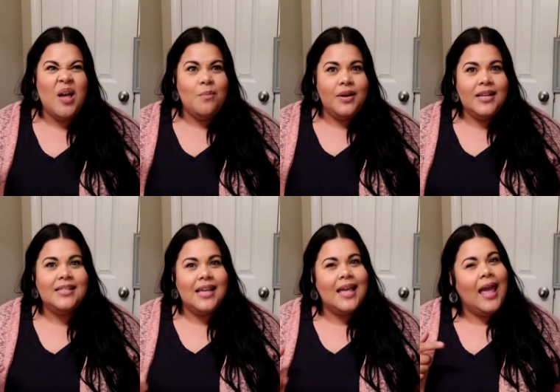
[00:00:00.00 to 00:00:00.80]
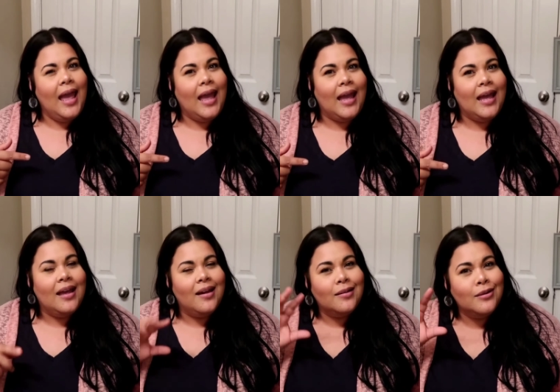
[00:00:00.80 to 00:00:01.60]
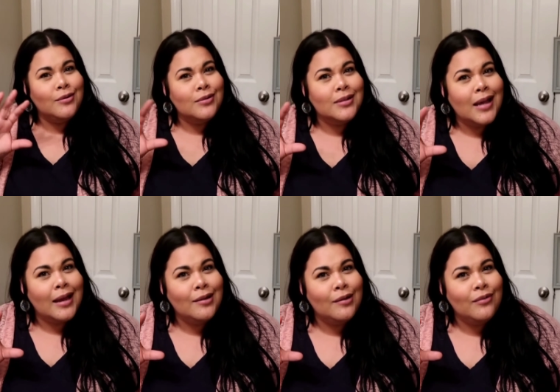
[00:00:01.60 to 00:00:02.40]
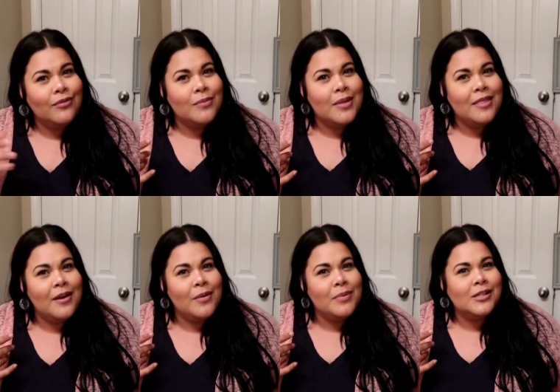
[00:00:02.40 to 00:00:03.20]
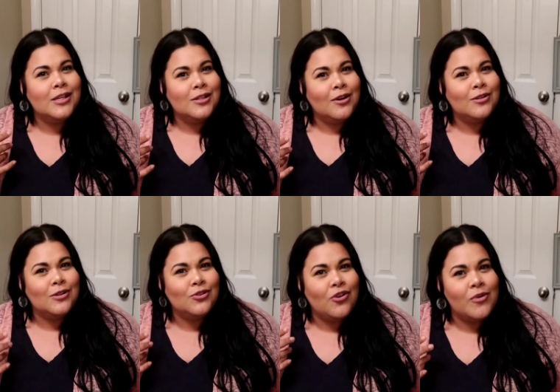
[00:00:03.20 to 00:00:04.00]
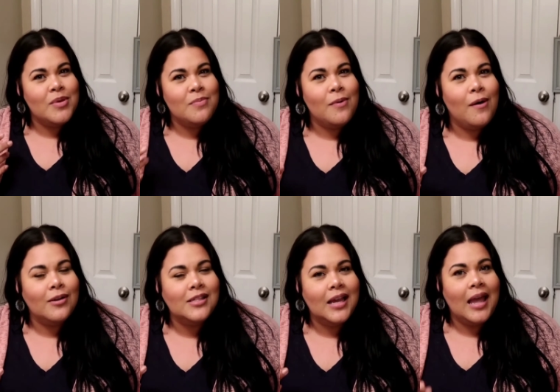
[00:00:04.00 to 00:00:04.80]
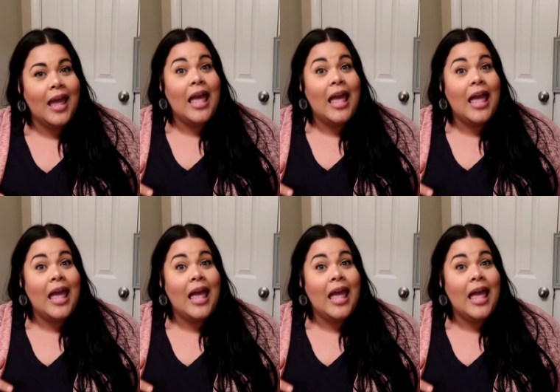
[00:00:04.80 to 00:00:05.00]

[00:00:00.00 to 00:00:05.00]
but it's like, hey, a little side note from a therapist that talks to strong people all day,